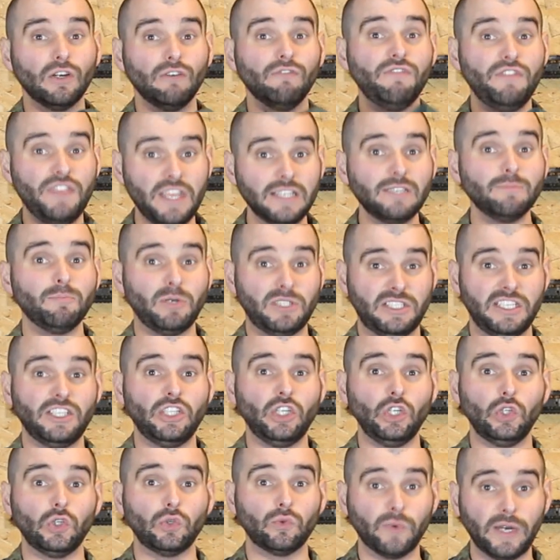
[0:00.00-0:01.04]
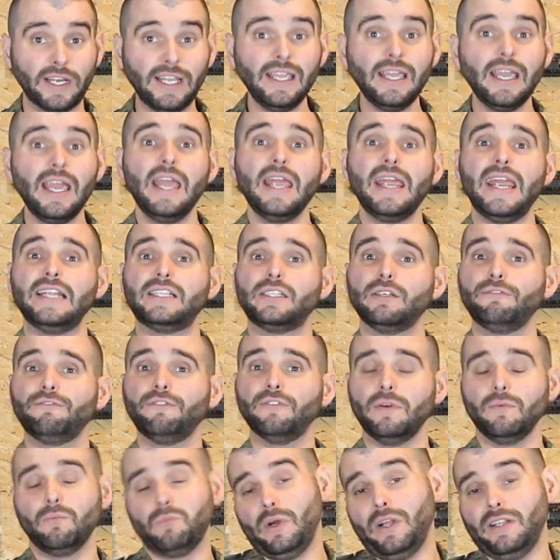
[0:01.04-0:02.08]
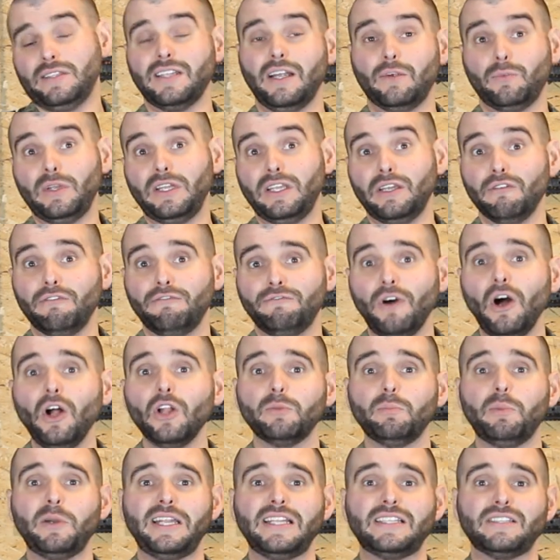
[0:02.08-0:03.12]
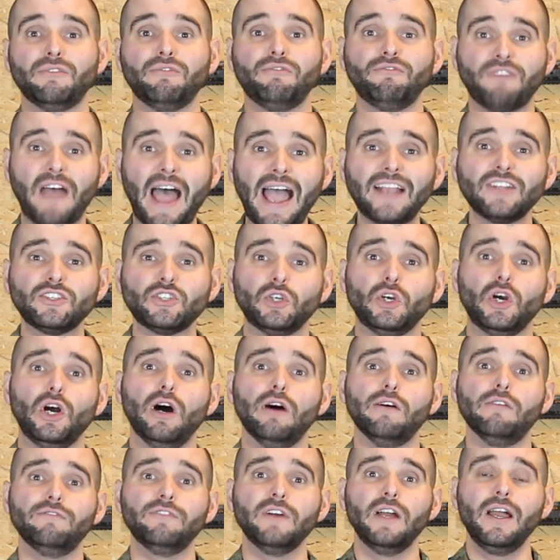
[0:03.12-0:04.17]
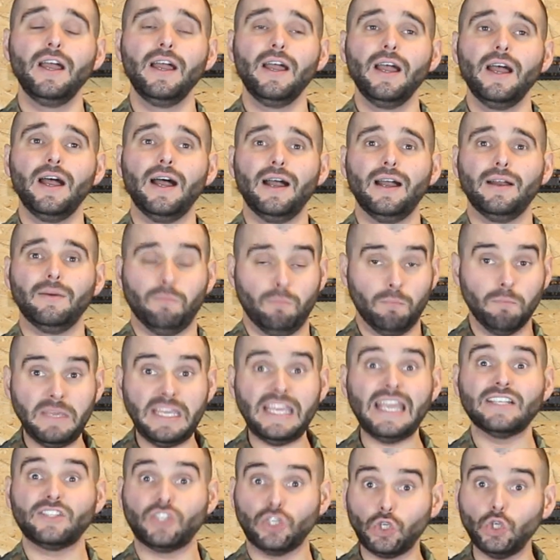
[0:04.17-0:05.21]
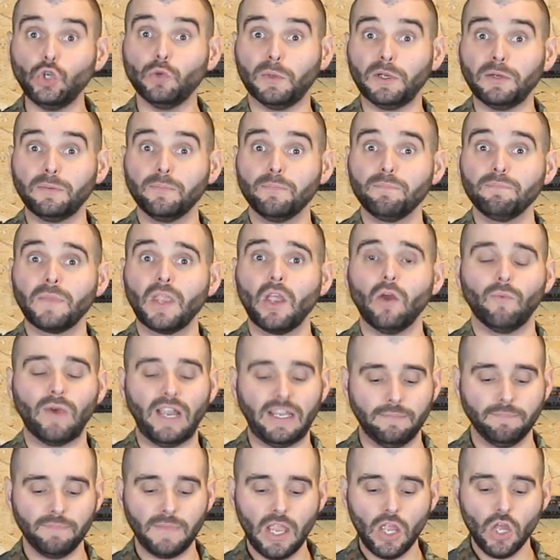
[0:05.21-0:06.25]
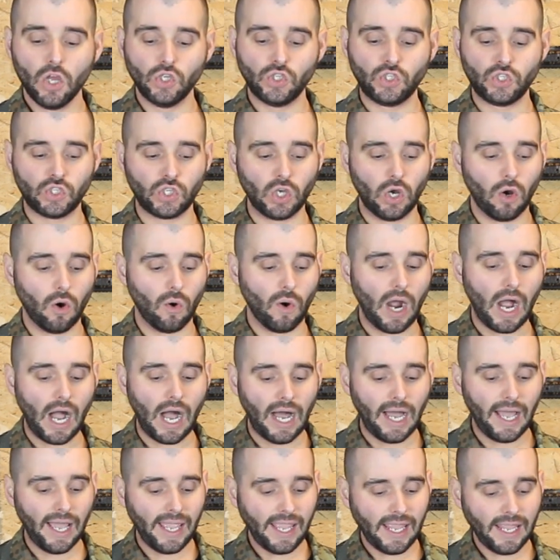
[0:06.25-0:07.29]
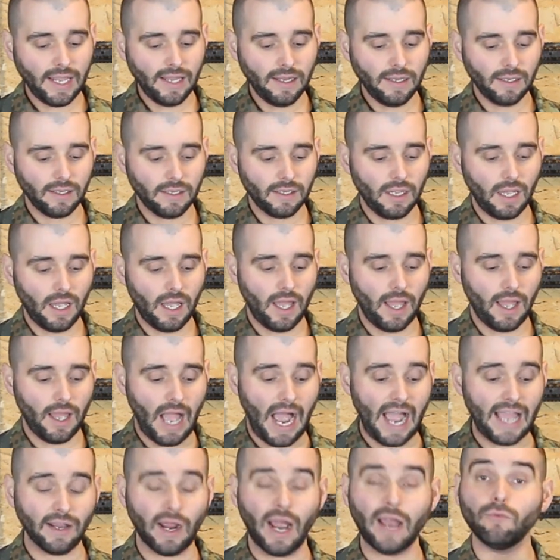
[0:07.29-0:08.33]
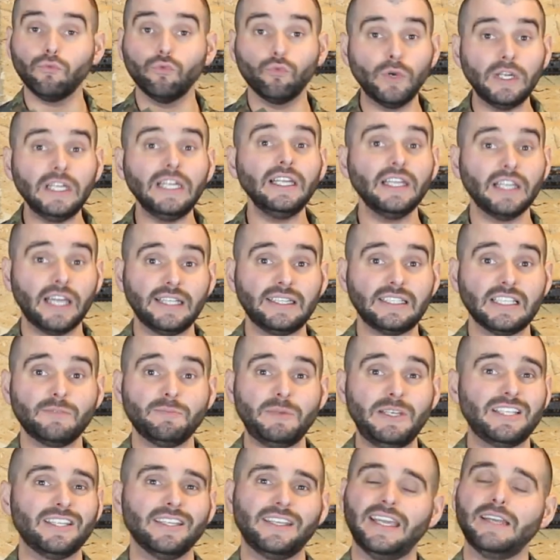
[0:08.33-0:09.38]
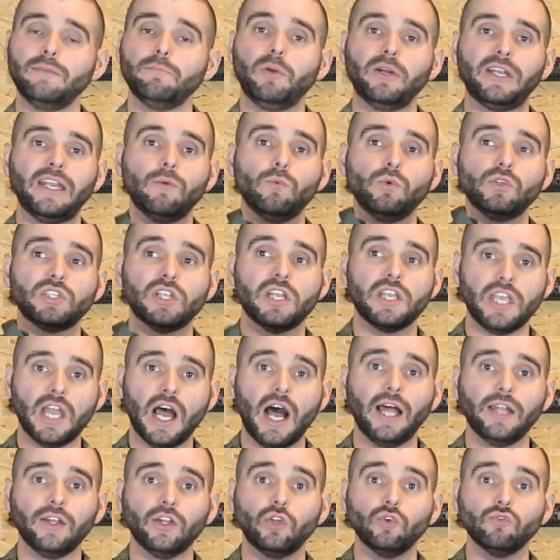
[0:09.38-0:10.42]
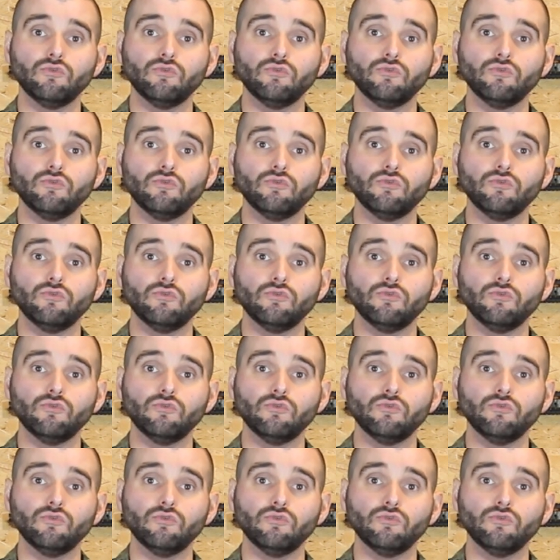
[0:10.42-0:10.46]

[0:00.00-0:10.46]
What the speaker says: of this particular rig. It's not really a fault, but it's a factor of me as a human, right? So I really like this piece of kit, but it was not the